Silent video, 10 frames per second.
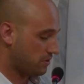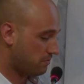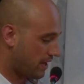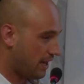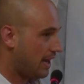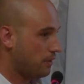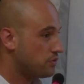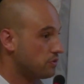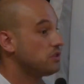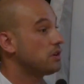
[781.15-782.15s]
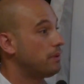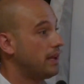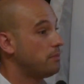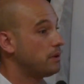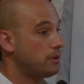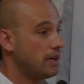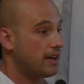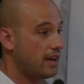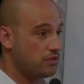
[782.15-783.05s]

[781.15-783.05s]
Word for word: it allows to interplay between a mm. Kerr